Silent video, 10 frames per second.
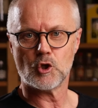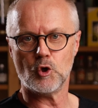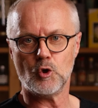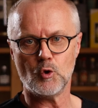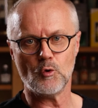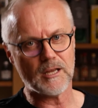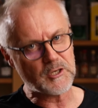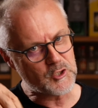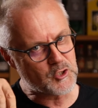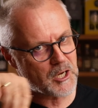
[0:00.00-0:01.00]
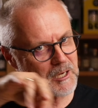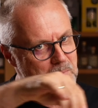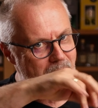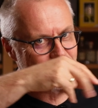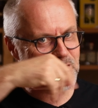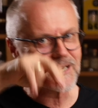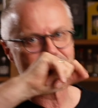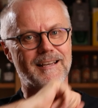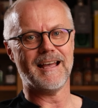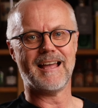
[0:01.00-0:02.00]
to do the gin
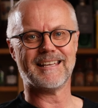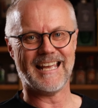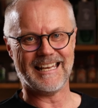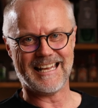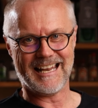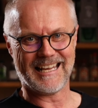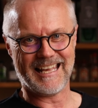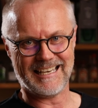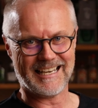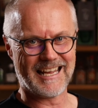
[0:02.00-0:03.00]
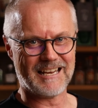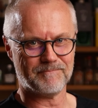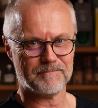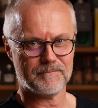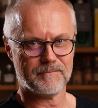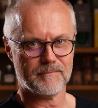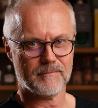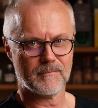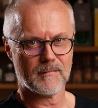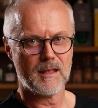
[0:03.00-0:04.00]
magic again and again and again.
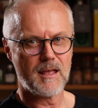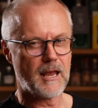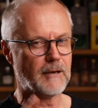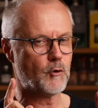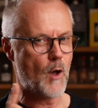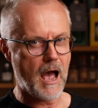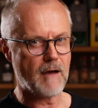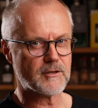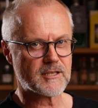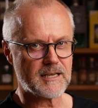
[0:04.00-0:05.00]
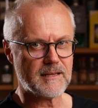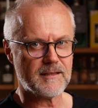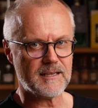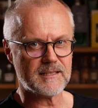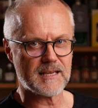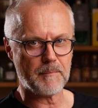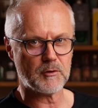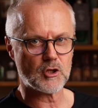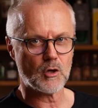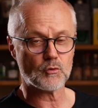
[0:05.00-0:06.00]
And if you haven't seen these
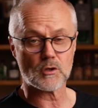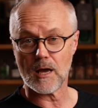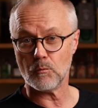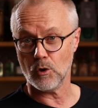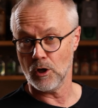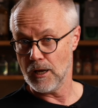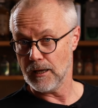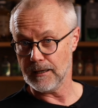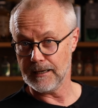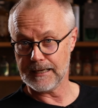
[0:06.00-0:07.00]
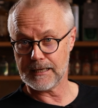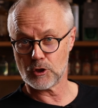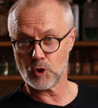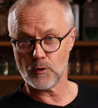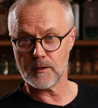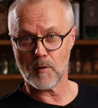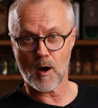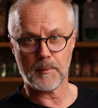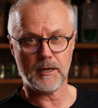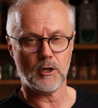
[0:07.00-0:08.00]
episodes, I will link to them
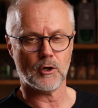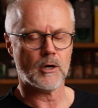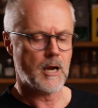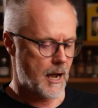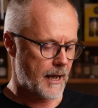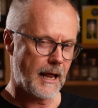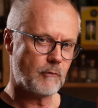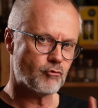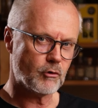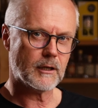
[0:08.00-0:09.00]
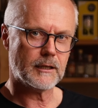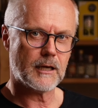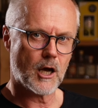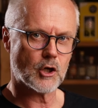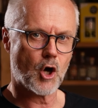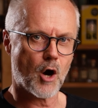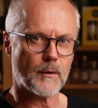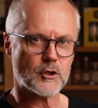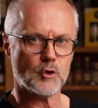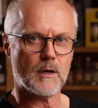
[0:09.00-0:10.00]
up here. And I really
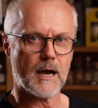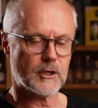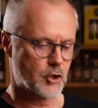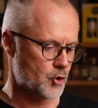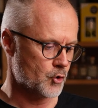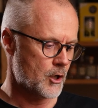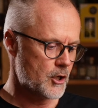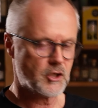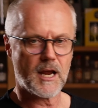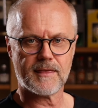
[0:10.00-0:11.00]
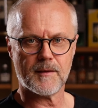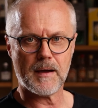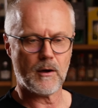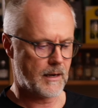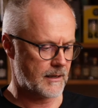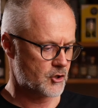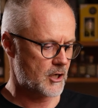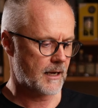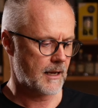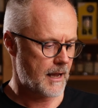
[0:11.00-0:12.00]
encourage you guys to check them out and
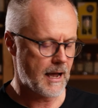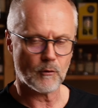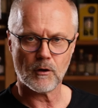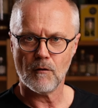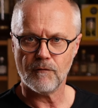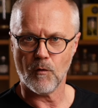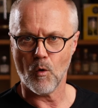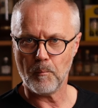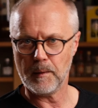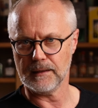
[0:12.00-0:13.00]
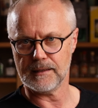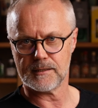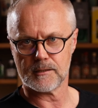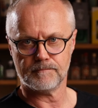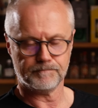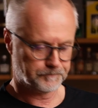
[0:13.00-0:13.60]
check out 4 Pillars.